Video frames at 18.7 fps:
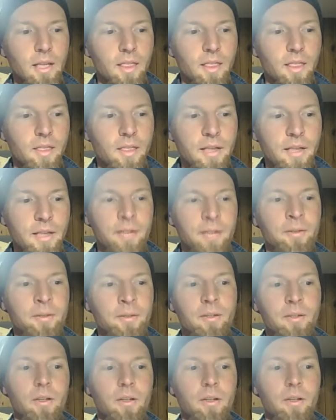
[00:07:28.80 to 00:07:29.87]

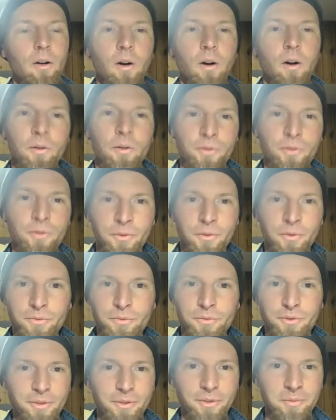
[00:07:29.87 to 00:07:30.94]
then also
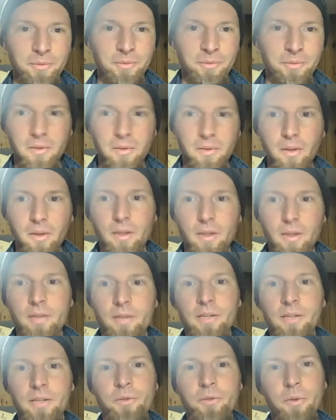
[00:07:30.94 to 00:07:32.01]
just the
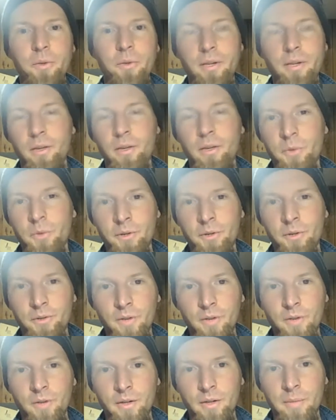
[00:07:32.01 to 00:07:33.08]
essential thing that we're here to
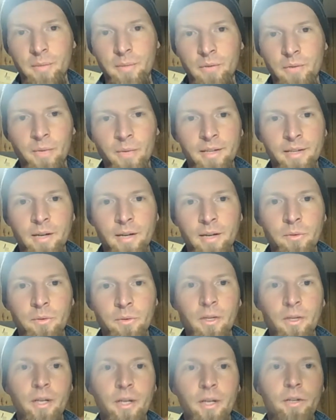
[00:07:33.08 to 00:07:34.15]
talk about right now,
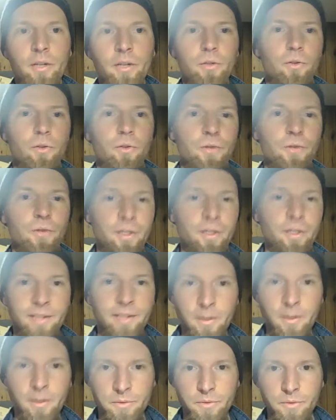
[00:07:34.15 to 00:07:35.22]

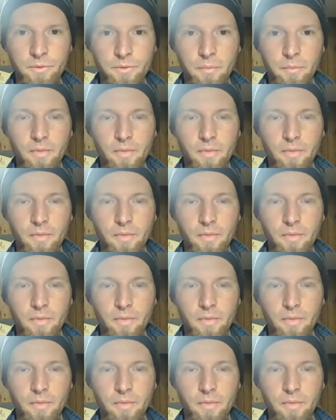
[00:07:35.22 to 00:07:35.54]
shutdowns.